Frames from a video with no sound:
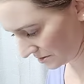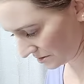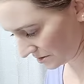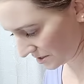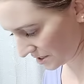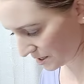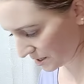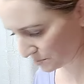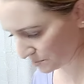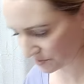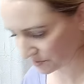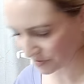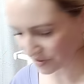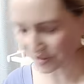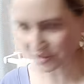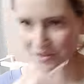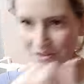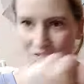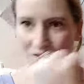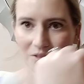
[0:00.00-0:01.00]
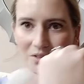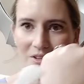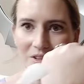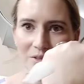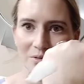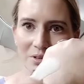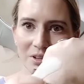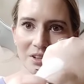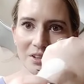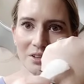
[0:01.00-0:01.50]
top of it. So here
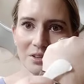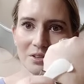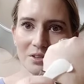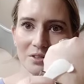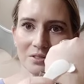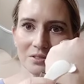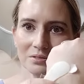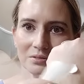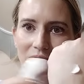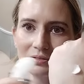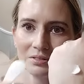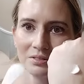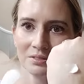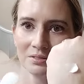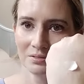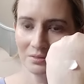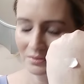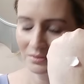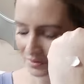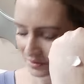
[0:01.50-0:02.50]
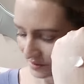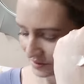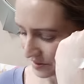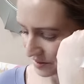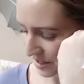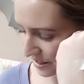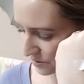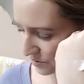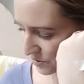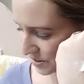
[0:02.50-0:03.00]
we go.
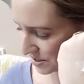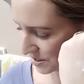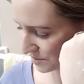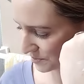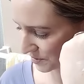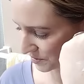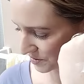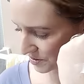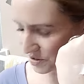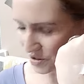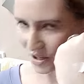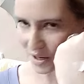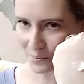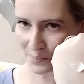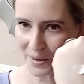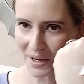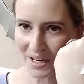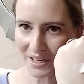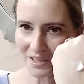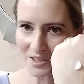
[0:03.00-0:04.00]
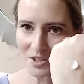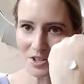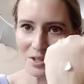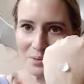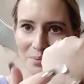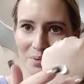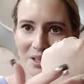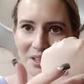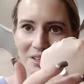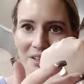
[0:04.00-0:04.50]
Not crazy about the jar
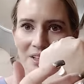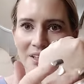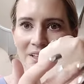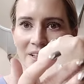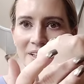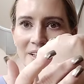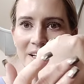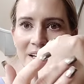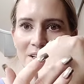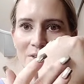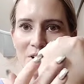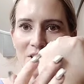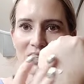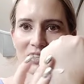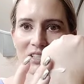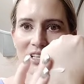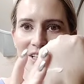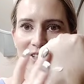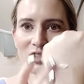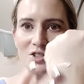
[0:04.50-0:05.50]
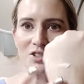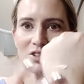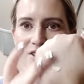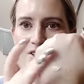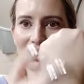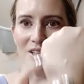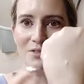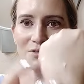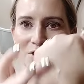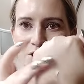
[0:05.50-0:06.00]
packaging, but anyway, the texture of this
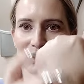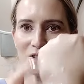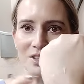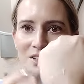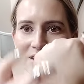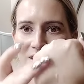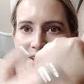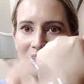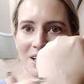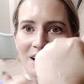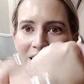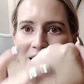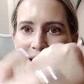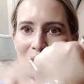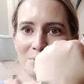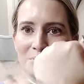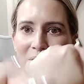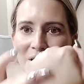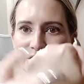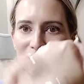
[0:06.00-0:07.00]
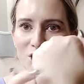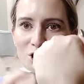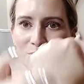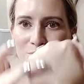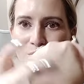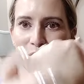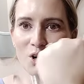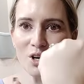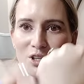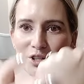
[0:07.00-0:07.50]
stuff is uh, much
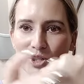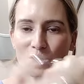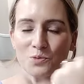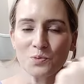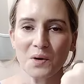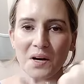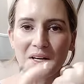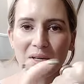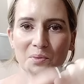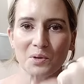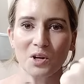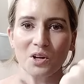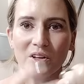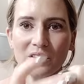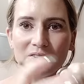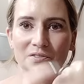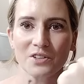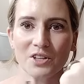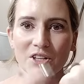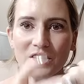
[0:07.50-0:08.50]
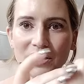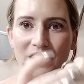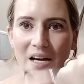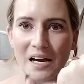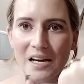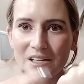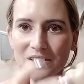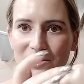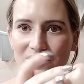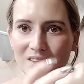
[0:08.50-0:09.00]
more spreadable and very
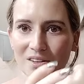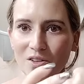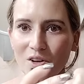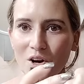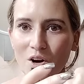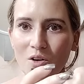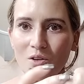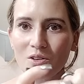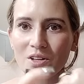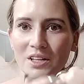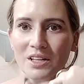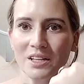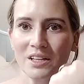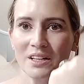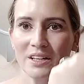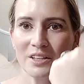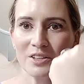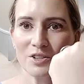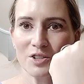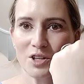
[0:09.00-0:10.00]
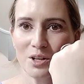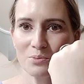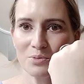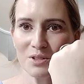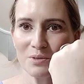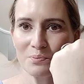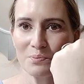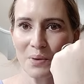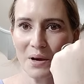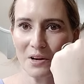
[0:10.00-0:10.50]
nice. Although, in terms
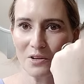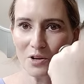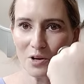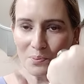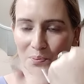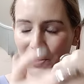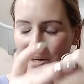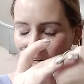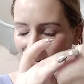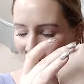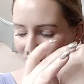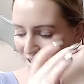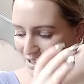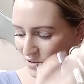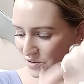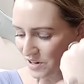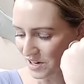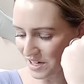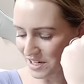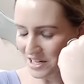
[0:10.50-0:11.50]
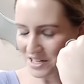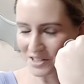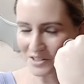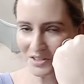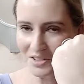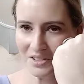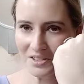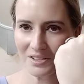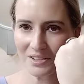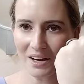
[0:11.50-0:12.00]
of berry pairing
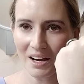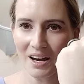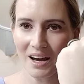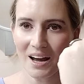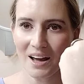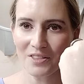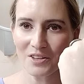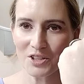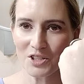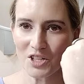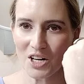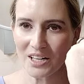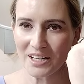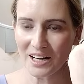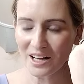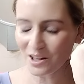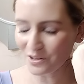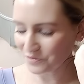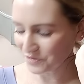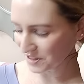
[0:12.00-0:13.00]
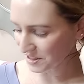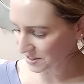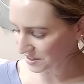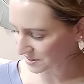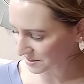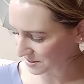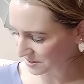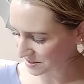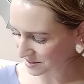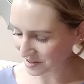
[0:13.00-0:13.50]
ingredients, uh, the Drunk Elephant
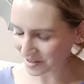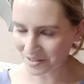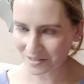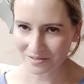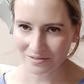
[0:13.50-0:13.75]
is